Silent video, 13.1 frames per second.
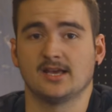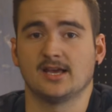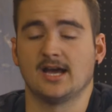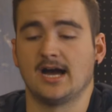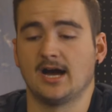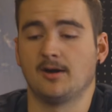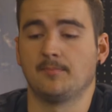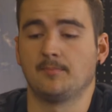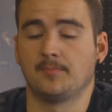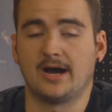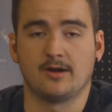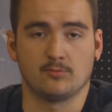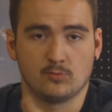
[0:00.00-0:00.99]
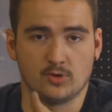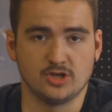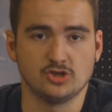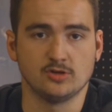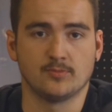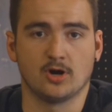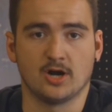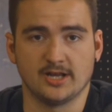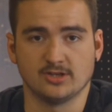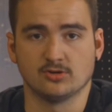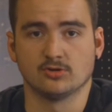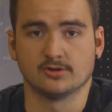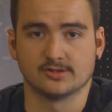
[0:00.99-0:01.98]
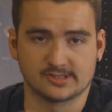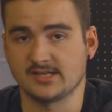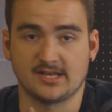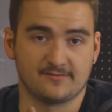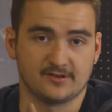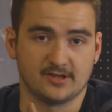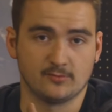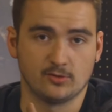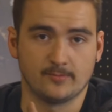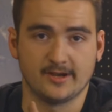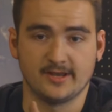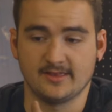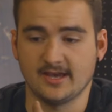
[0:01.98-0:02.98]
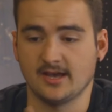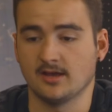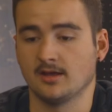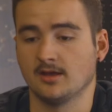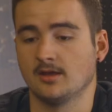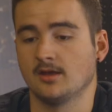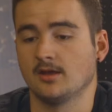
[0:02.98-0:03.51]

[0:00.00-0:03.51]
but when you buy yours, it definitely will be there.